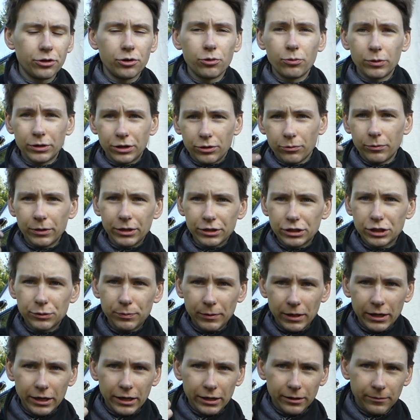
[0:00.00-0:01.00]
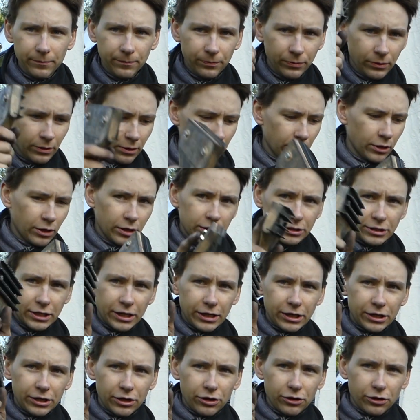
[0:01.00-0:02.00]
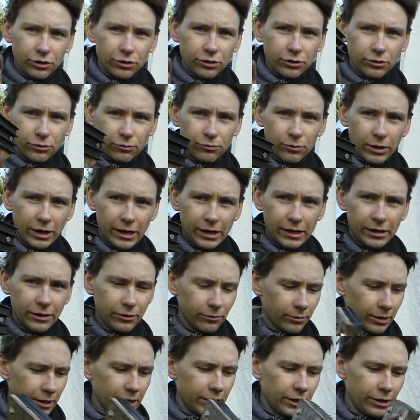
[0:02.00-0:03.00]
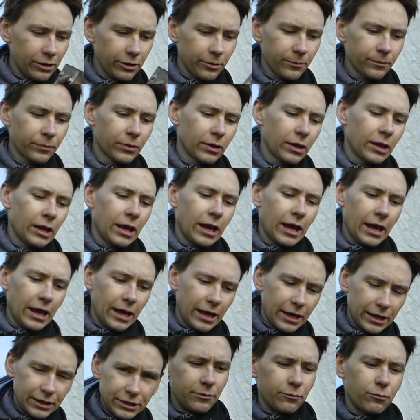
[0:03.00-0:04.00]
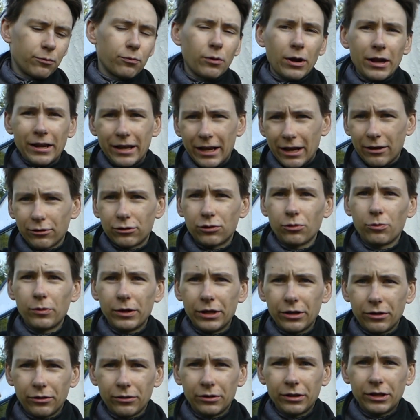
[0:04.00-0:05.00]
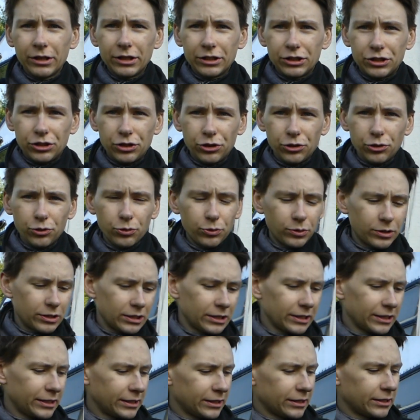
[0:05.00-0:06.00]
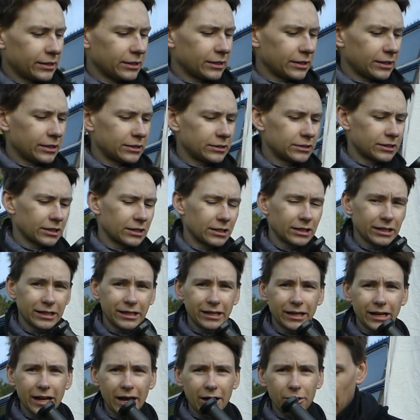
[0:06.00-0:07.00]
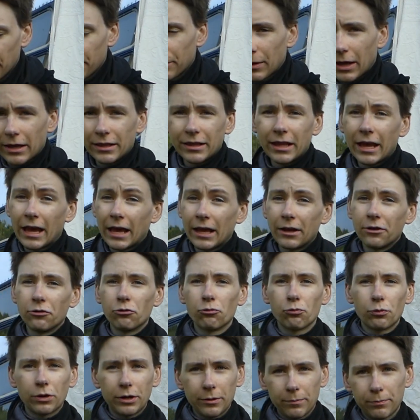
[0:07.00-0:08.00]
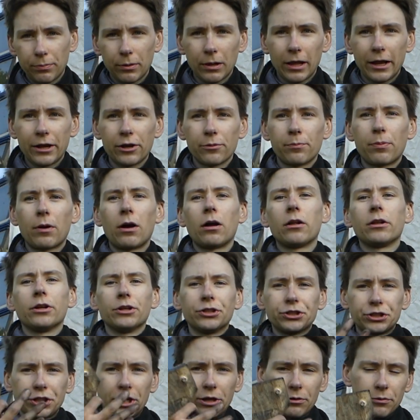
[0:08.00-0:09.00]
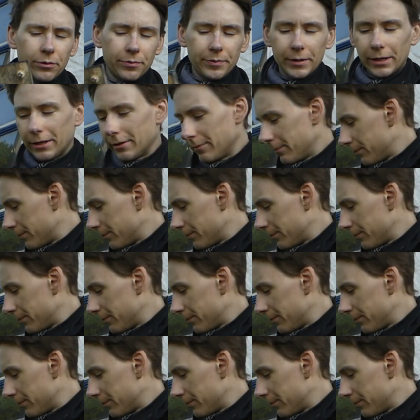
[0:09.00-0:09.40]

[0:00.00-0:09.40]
with the wheel spinning, take your rake right here and rake out the wheel to clean it out, and then reapply your polish and repeat.